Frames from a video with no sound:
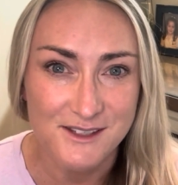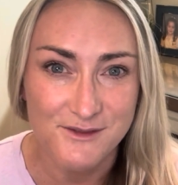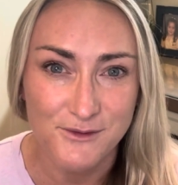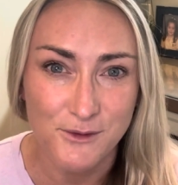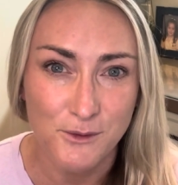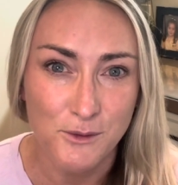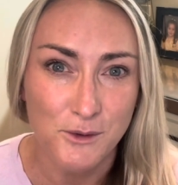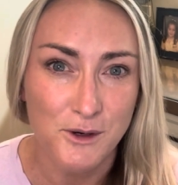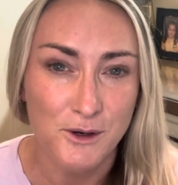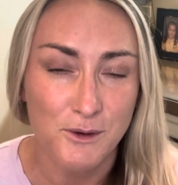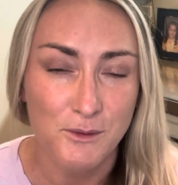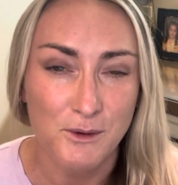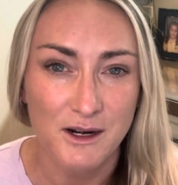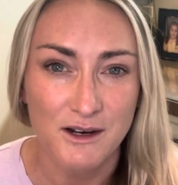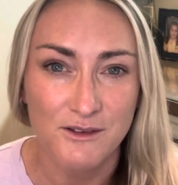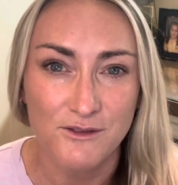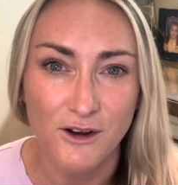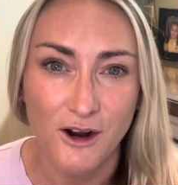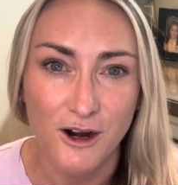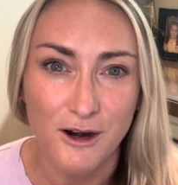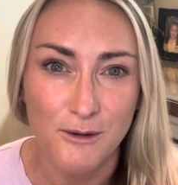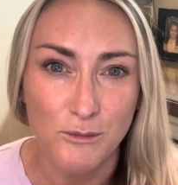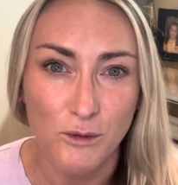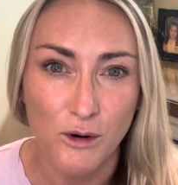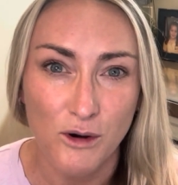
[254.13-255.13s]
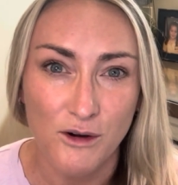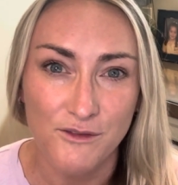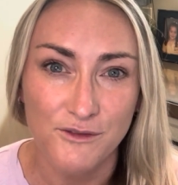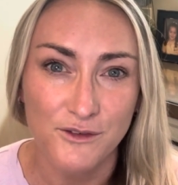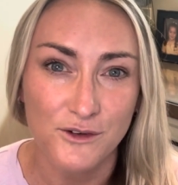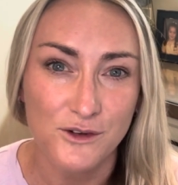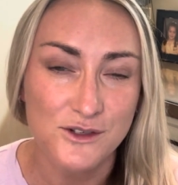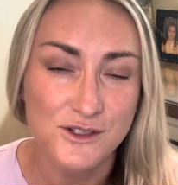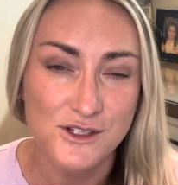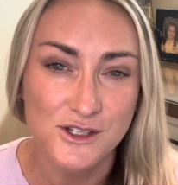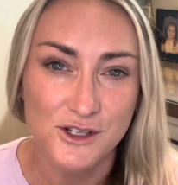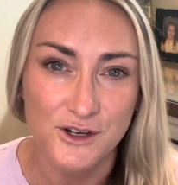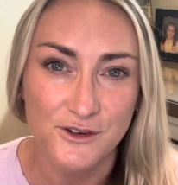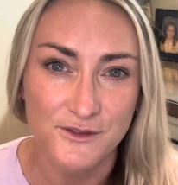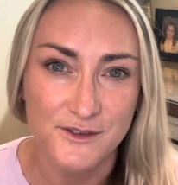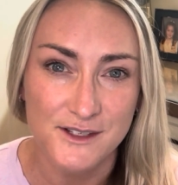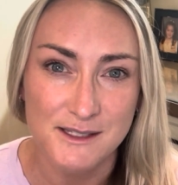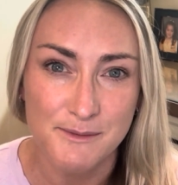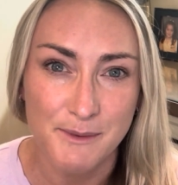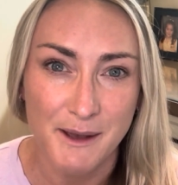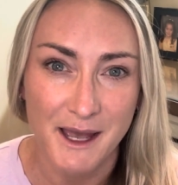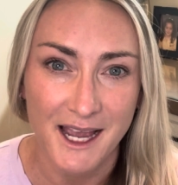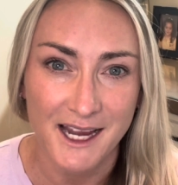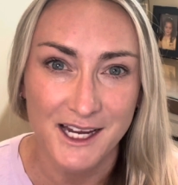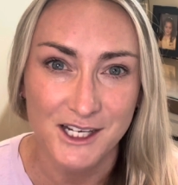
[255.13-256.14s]
for one of our more full service
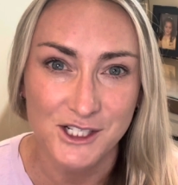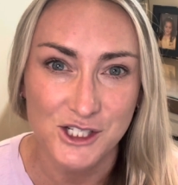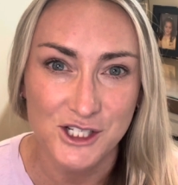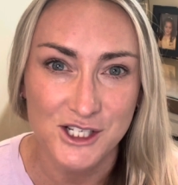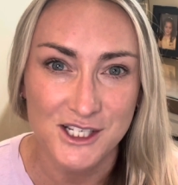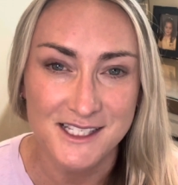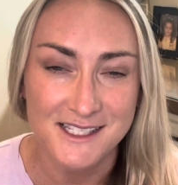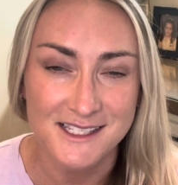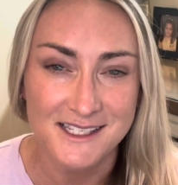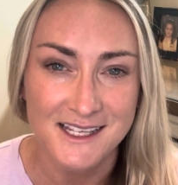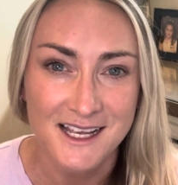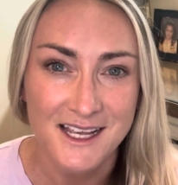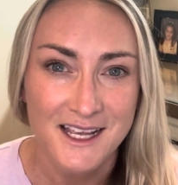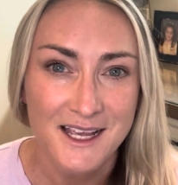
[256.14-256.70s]
packages,